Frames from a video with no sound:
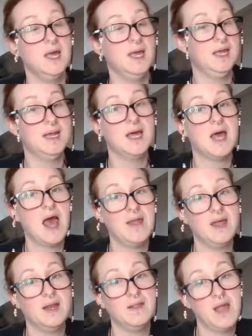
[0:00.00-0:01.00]
in it and
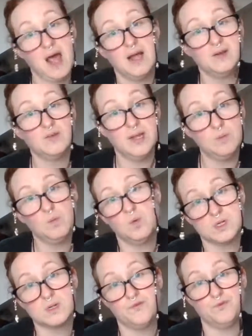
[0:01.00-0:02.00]
then the handle, it would